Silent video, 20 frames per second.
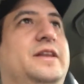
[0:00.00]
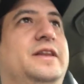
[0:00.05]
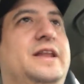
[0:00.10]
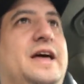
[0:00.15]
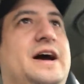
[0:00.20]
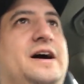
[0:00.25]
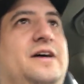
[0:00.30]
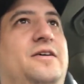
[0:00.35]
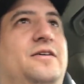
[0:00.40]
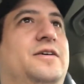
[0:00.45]

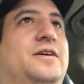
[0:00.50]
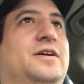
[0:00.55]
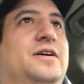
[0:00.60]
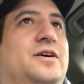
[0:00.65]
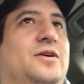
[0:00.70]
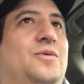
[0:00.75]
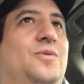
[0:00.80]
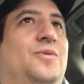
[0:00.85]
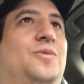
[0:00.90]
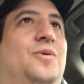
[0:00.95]
Now,
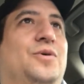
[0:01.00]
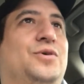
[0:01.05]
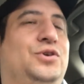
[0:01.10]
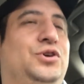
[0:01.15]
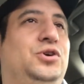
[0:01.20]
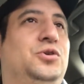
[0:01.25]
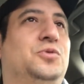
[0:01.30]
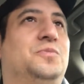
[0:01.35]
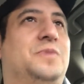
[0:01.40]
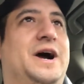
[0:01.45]

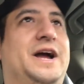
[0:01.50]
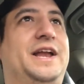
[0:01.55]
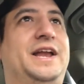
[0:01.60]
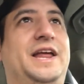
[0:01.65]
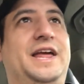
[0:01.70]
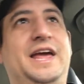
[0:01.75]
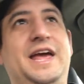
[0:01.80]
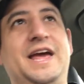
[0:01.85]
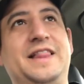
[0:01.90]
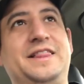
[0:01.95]
you might
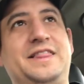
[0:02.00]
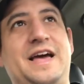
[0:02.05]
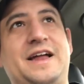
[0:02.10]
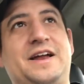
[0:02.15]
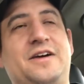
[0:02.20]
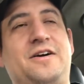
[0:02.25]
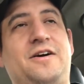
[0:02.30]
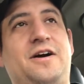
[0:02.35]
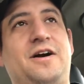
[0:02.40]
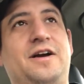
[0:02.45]
hit
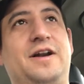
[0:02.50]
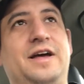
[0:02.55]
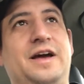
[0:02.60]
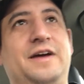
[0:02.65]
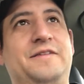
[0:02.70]
that card